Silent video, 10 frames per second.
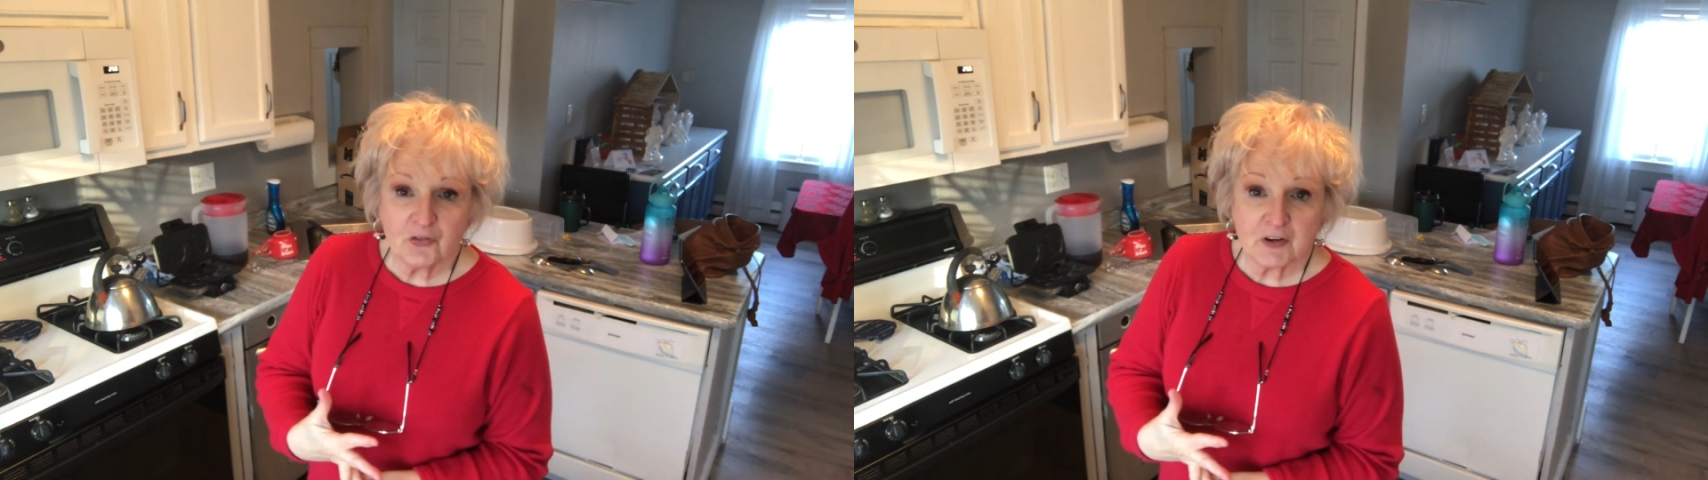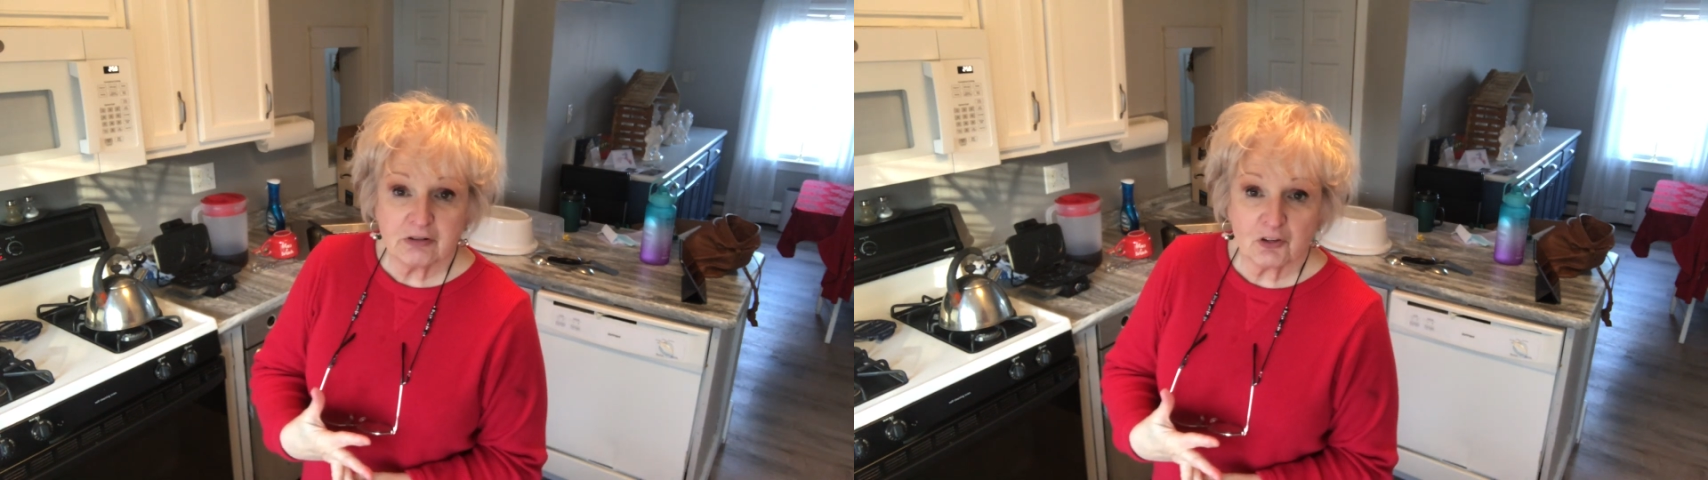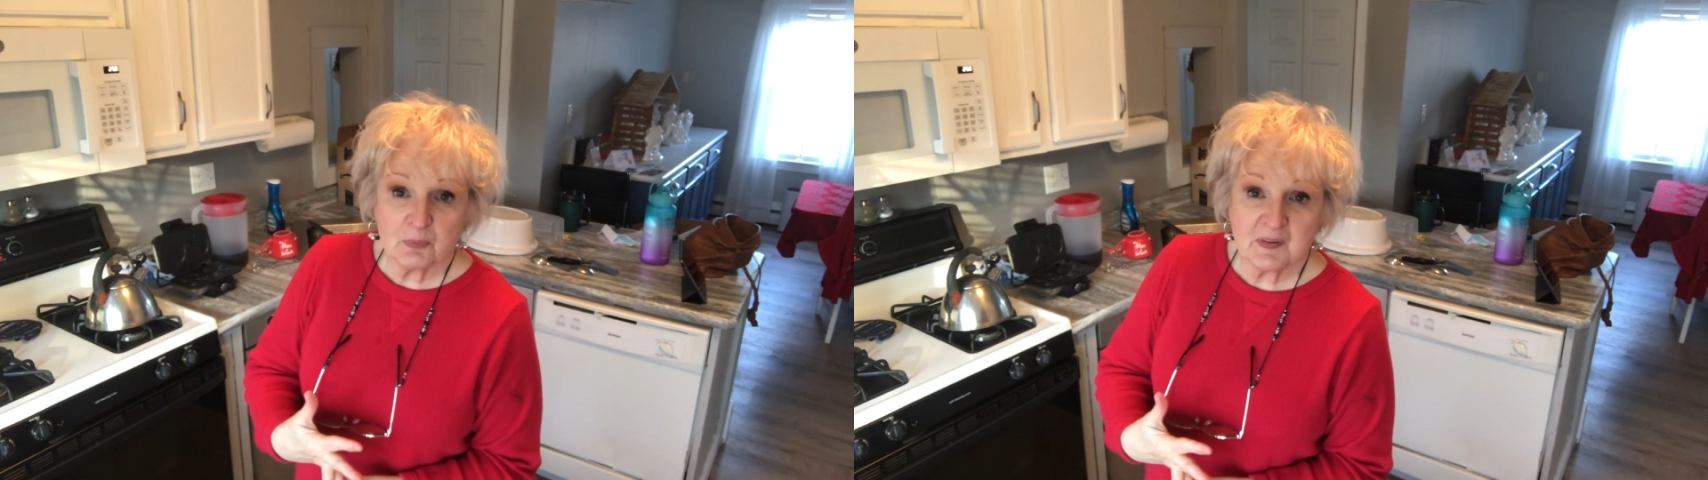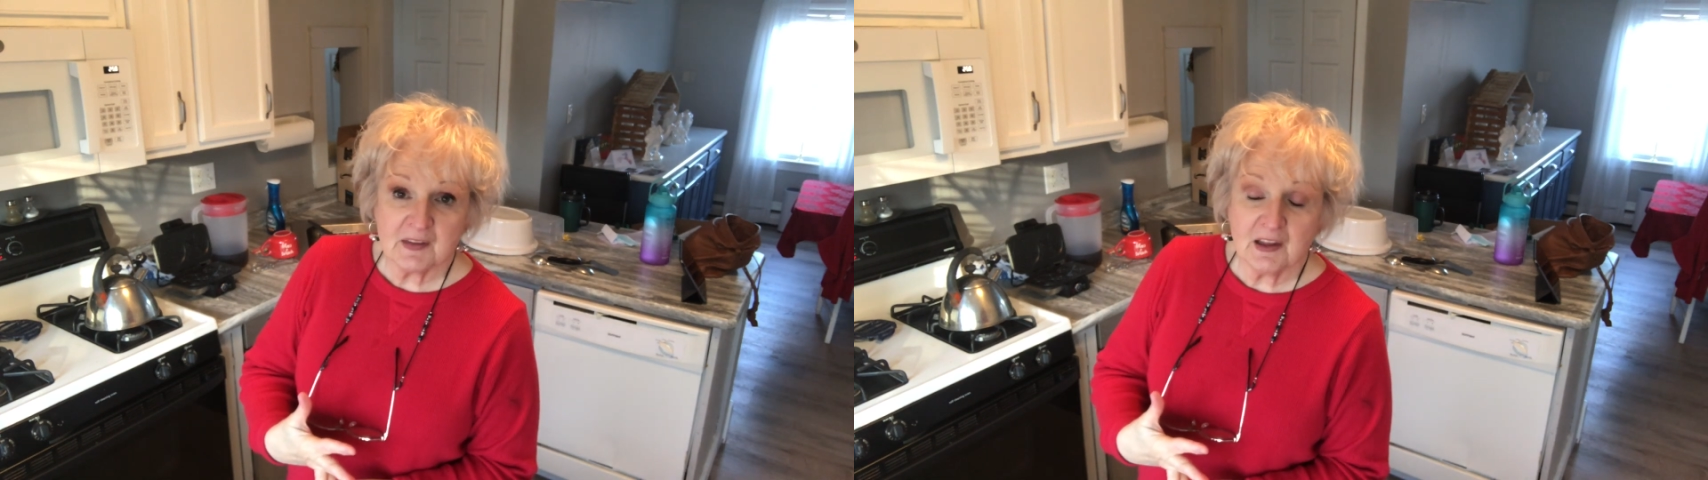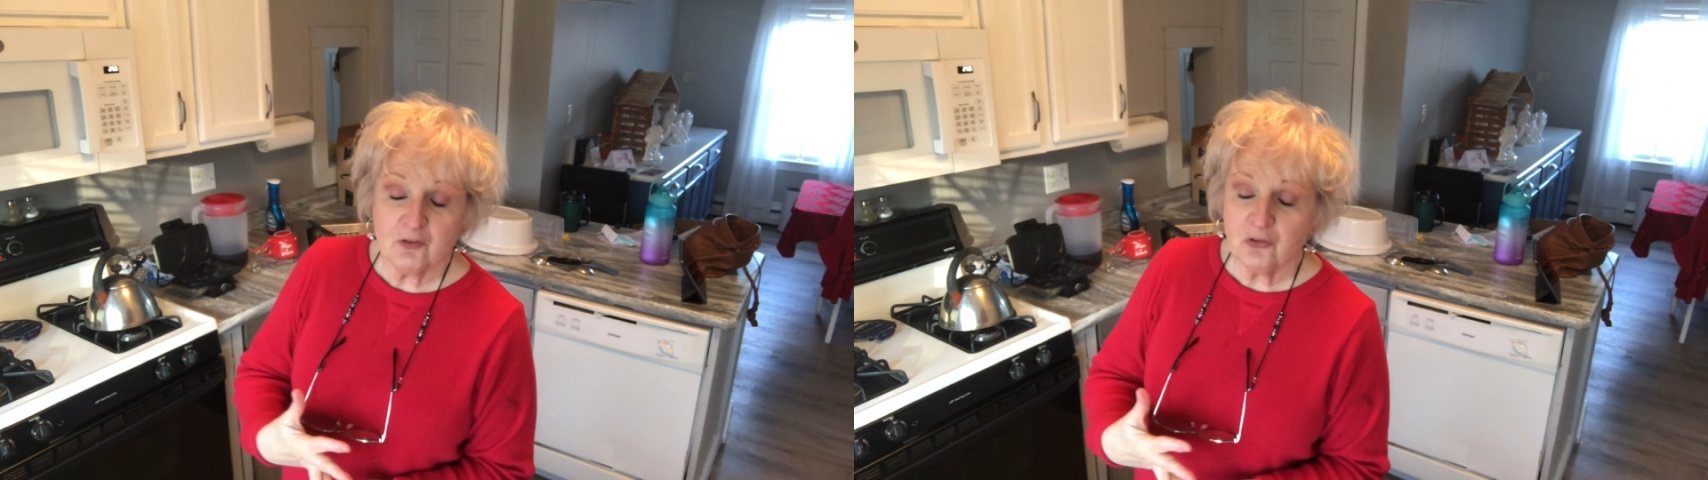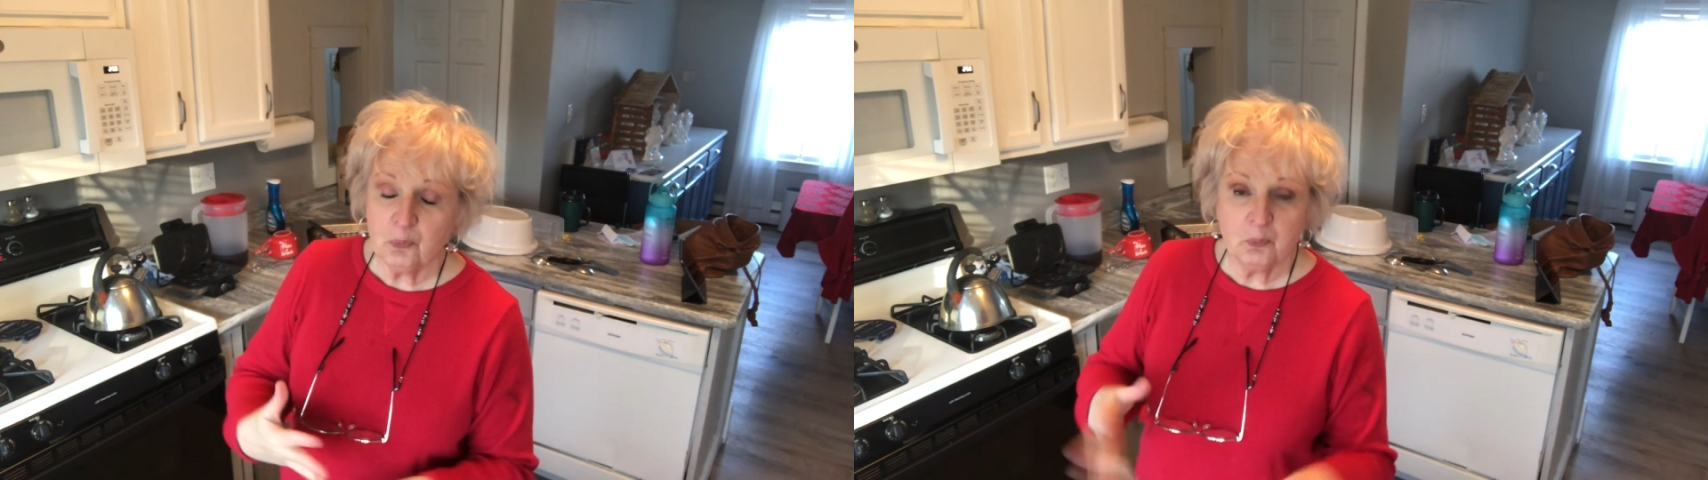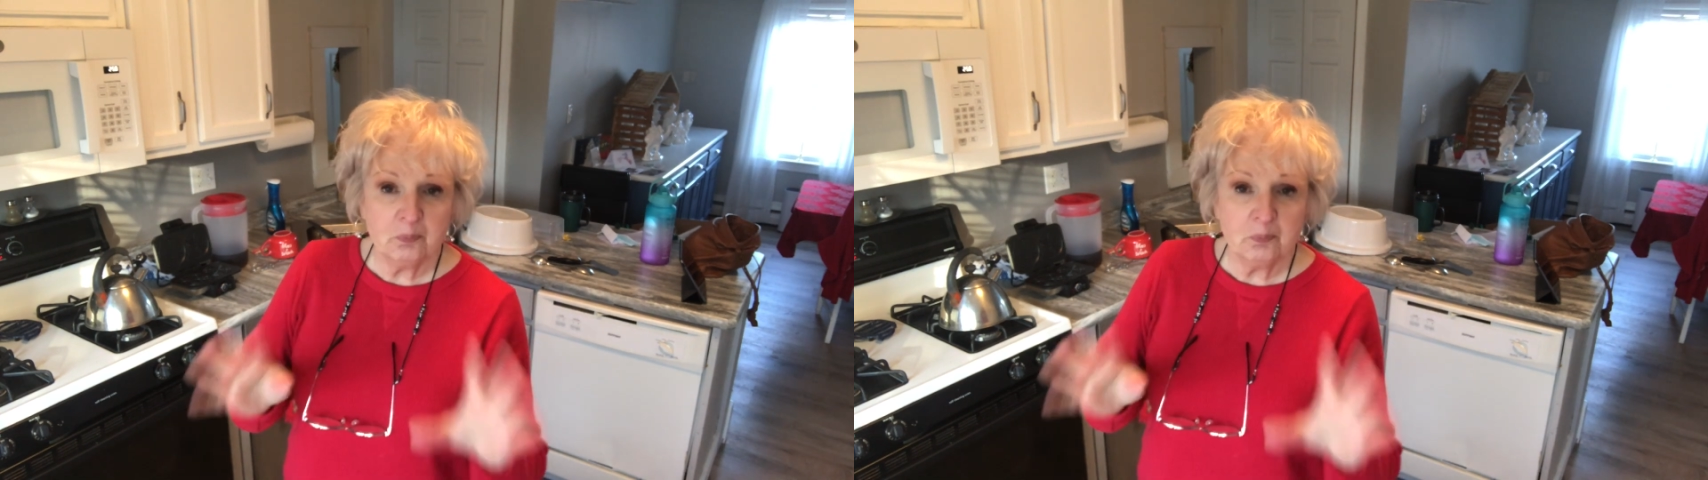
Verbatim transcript: for Christmas Eve.